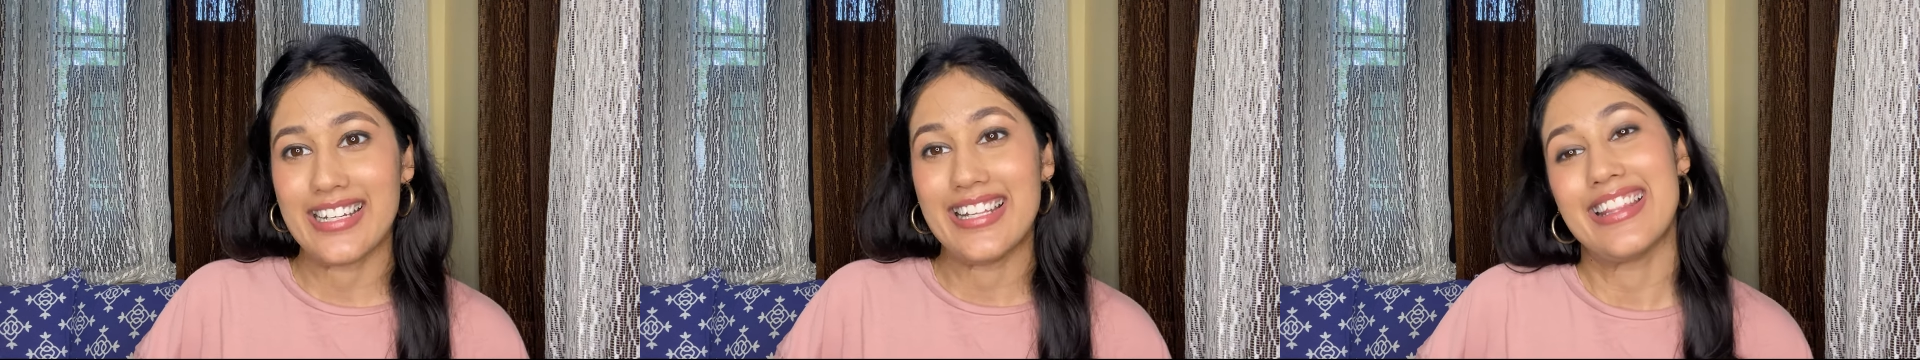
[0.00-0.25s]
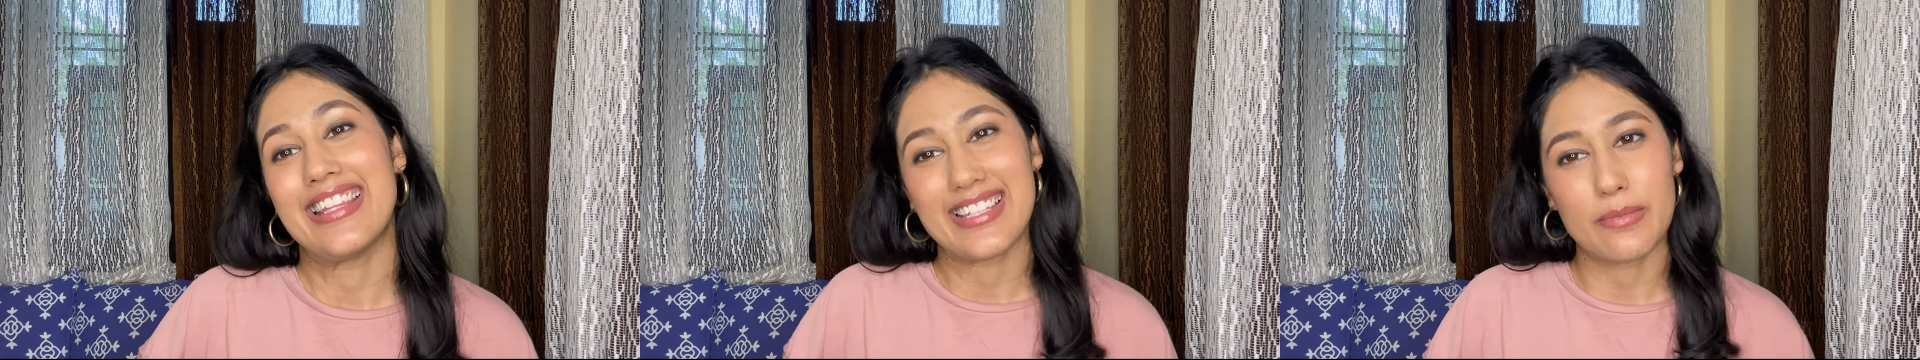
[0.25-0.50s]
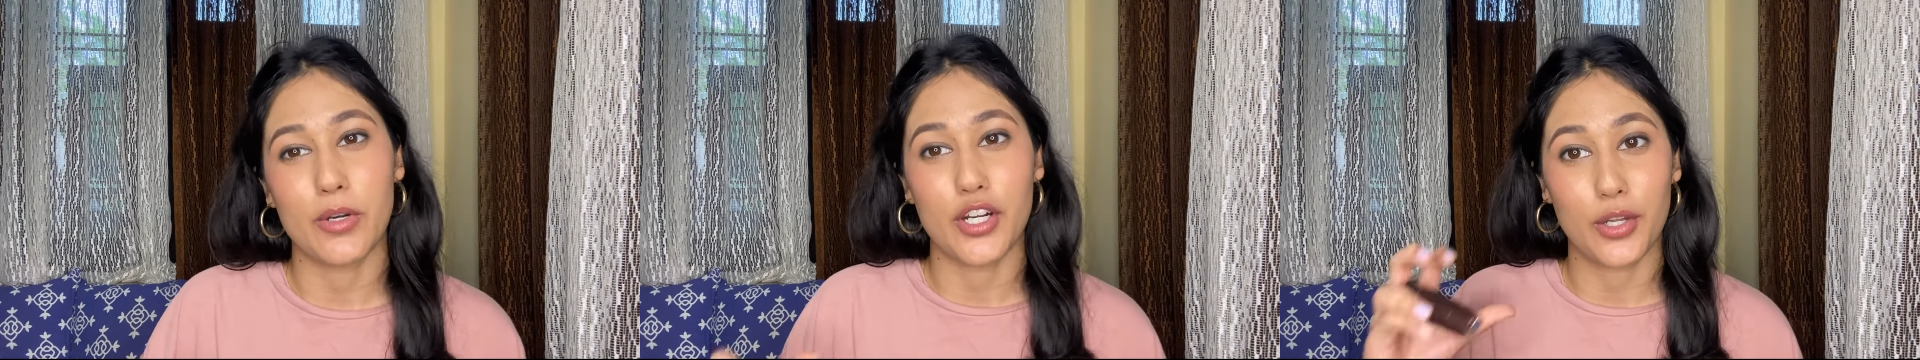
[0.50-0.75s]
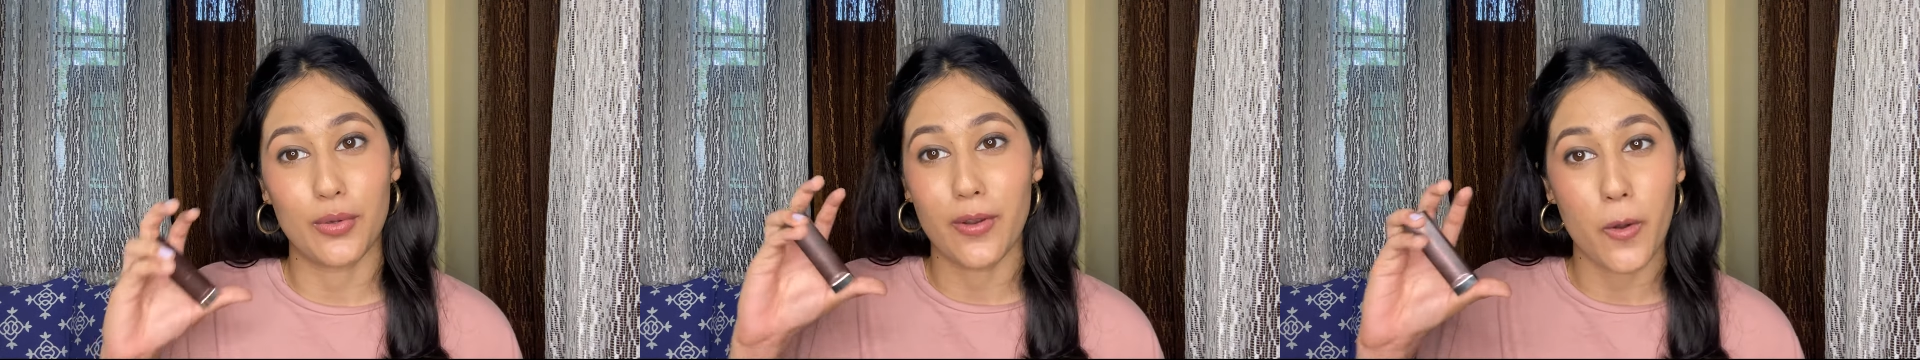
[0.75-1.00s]
in this
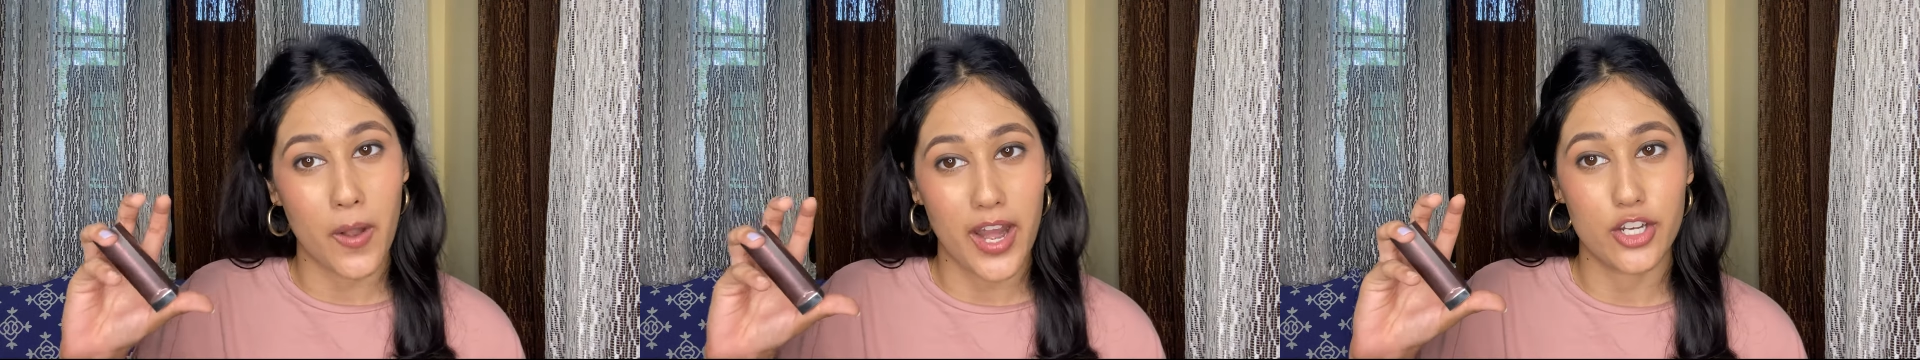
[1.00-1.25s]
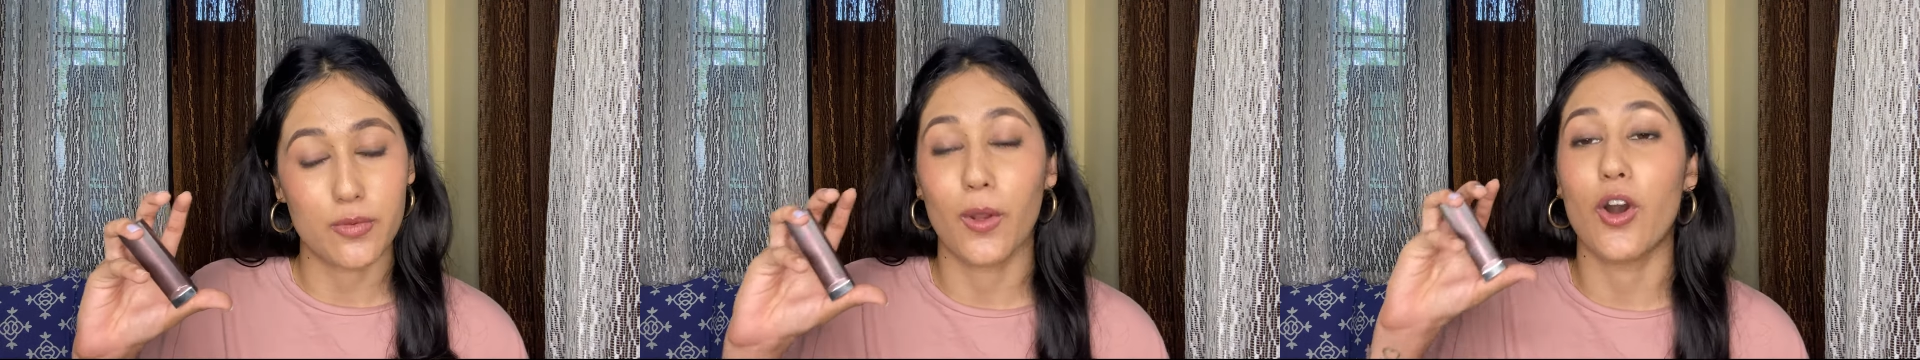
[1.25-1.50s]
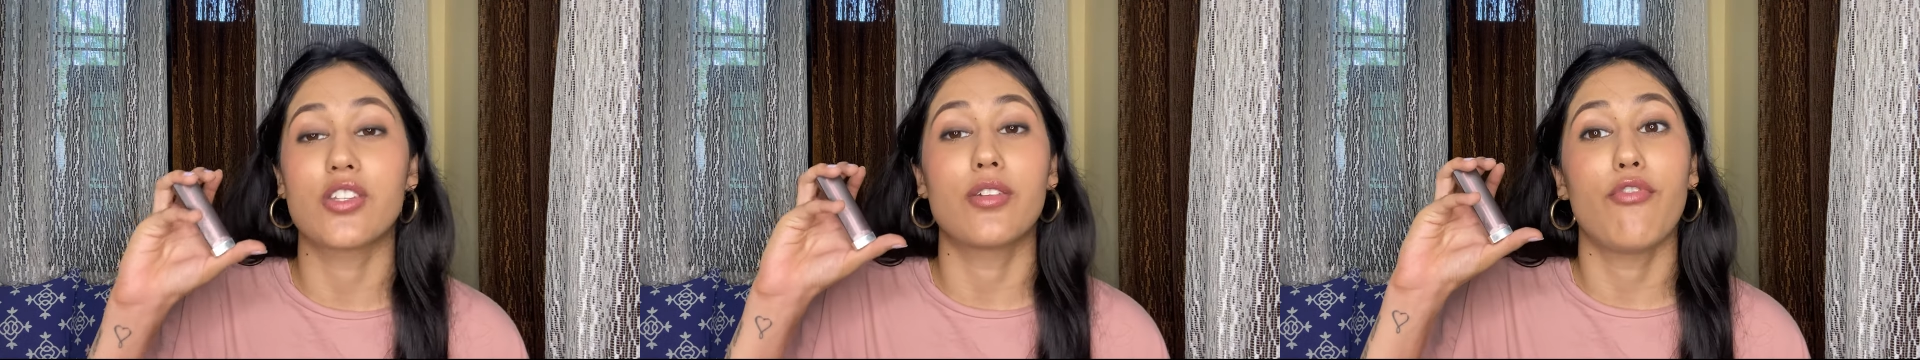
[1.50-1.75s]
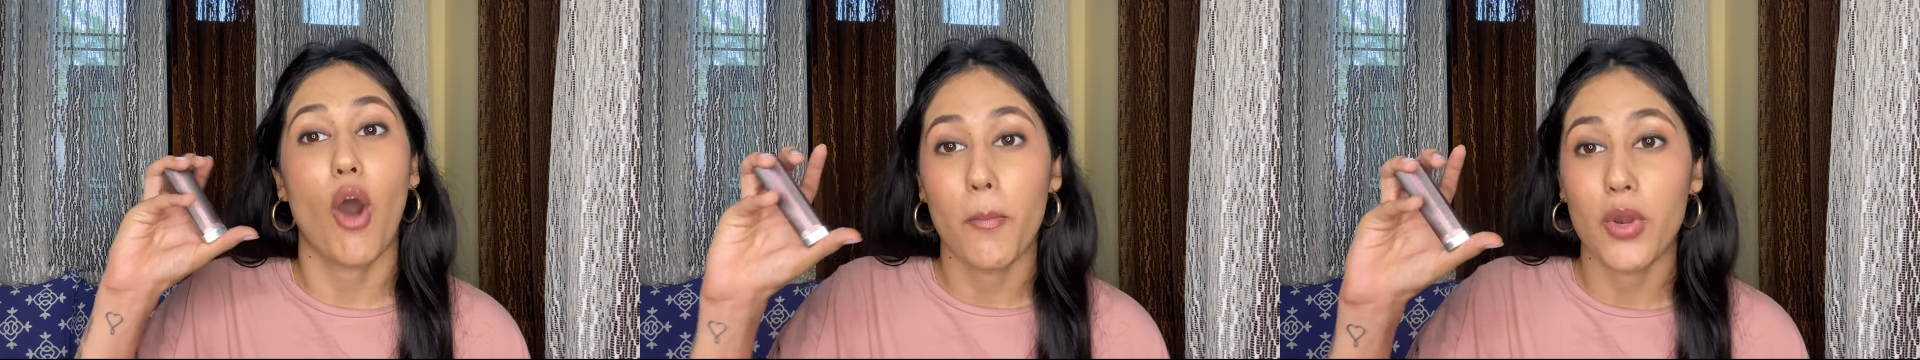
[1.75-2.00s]
particular range because the
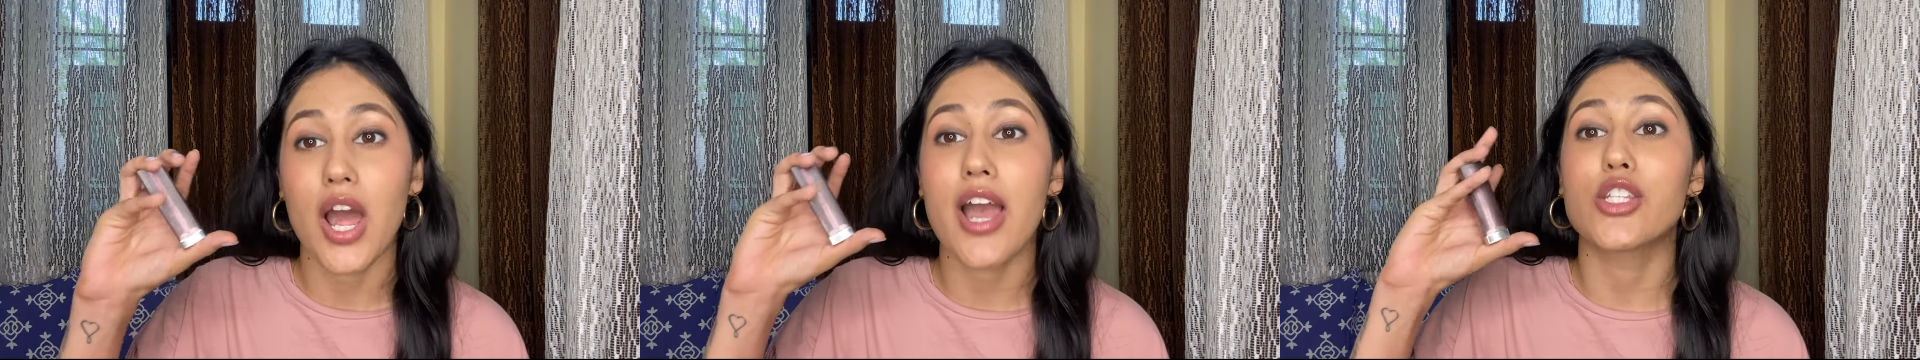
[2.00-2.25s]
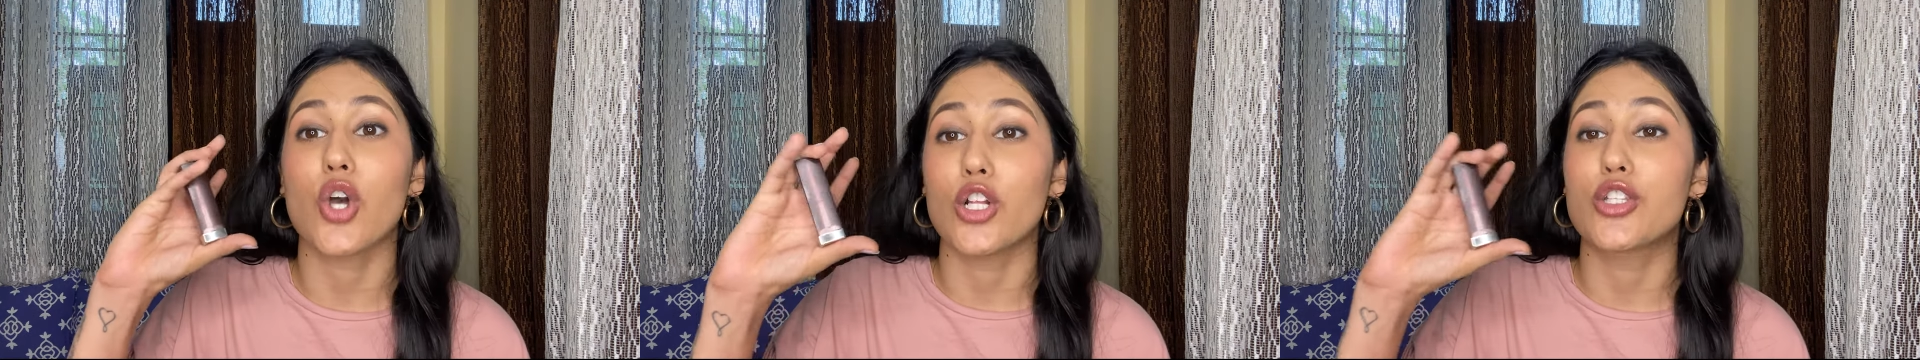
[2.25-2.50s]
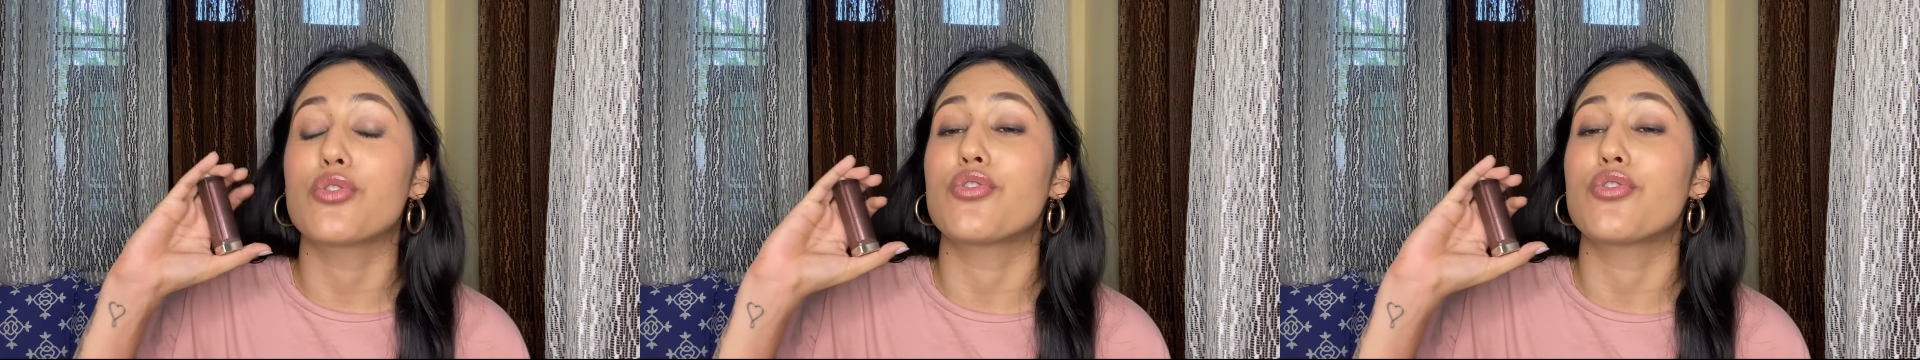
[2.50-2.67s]
formula is also